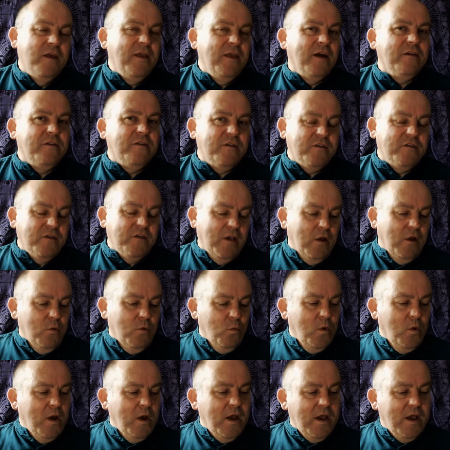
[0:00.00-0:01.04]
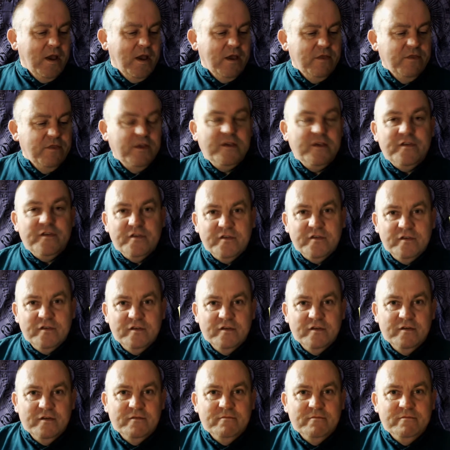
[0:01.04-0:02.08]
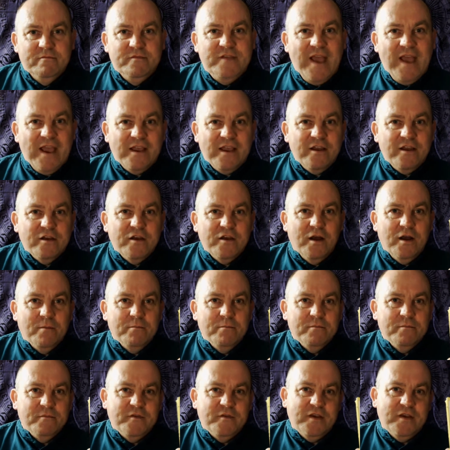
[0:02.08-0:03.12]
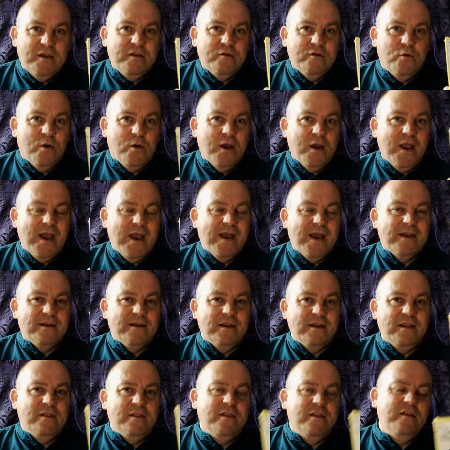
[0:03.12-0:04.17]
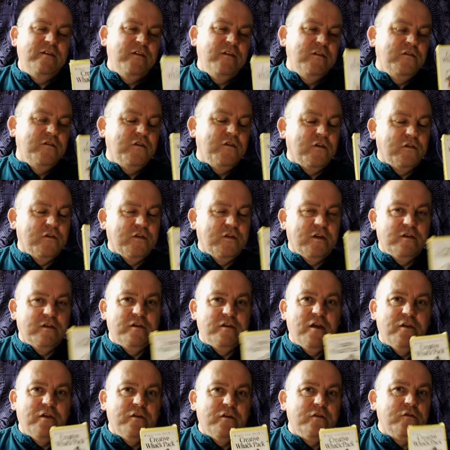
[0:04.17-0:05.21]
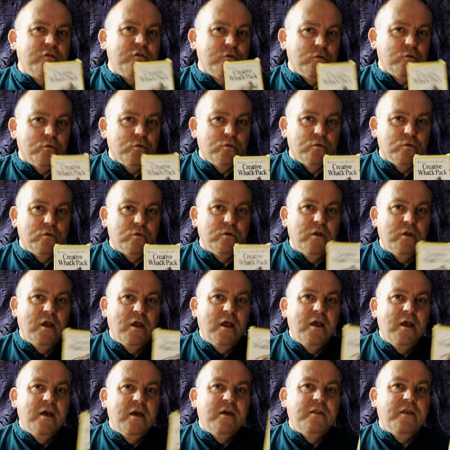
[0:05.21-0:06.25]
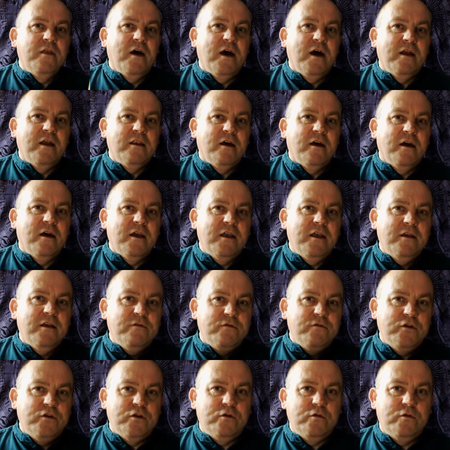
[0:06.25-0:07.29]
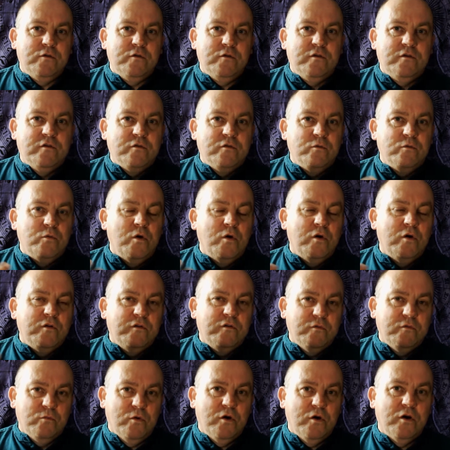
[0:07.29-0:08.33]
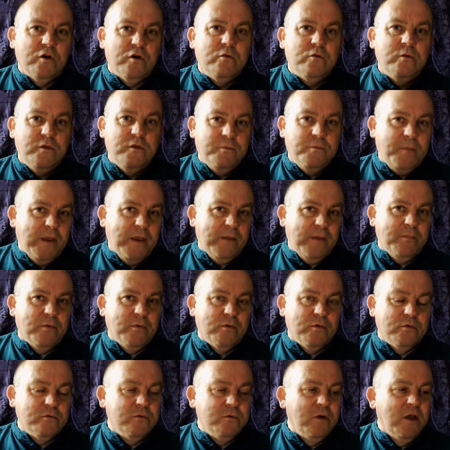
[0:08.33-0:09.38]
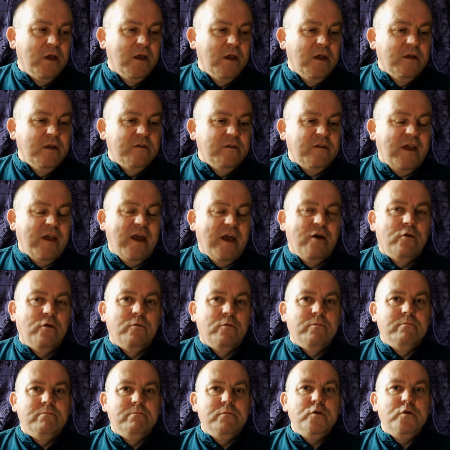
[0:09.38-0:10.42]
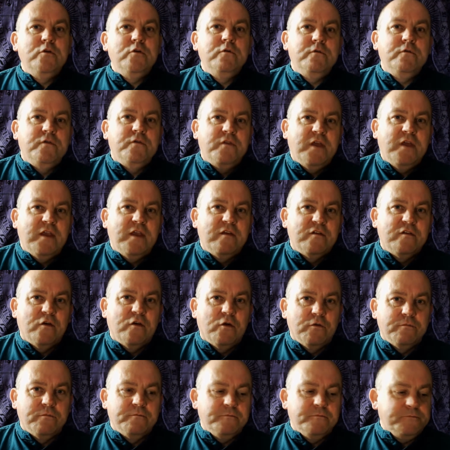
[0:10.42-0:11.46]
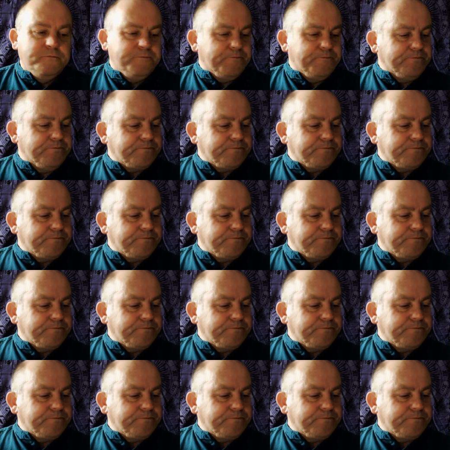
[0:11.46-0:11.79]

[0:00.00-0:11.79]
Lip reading: And that's where this deck comes in quite handily. This is just another tool that I have used to work with people to help move things on.